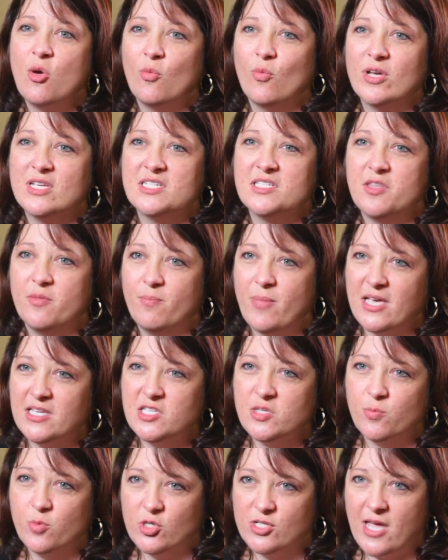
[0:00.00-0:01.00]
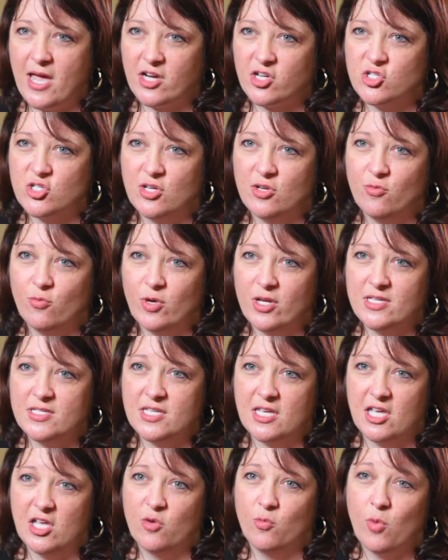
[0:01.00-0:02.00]
was the best protection
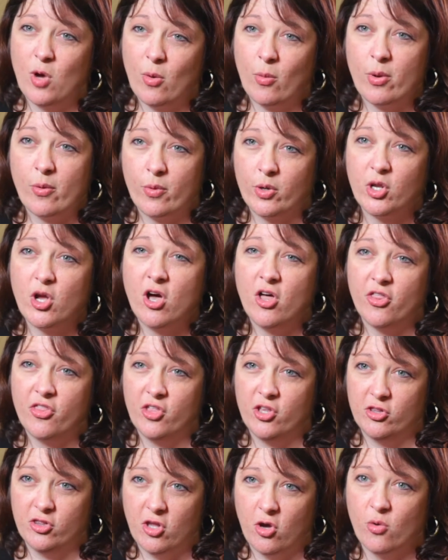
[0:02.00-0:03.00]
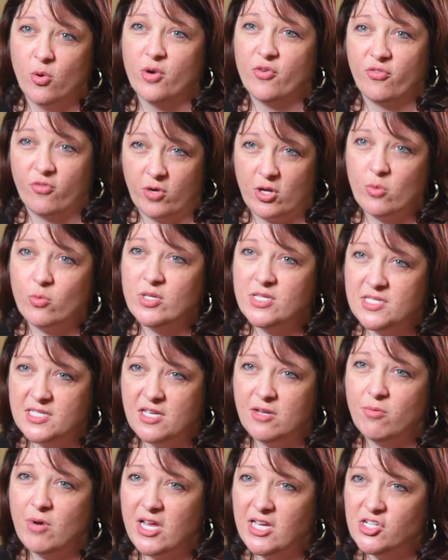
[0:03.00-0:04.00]
was in what we would call the lower
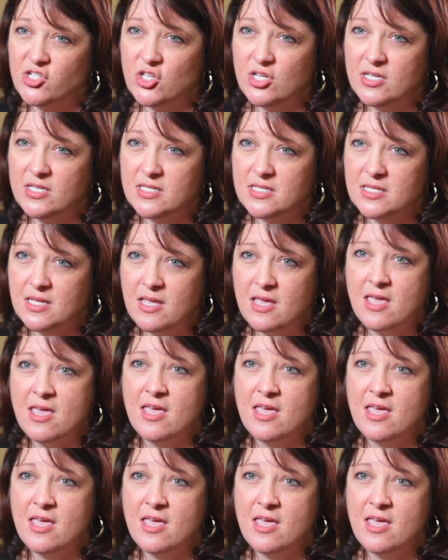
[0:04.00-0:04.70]
frequency ranges,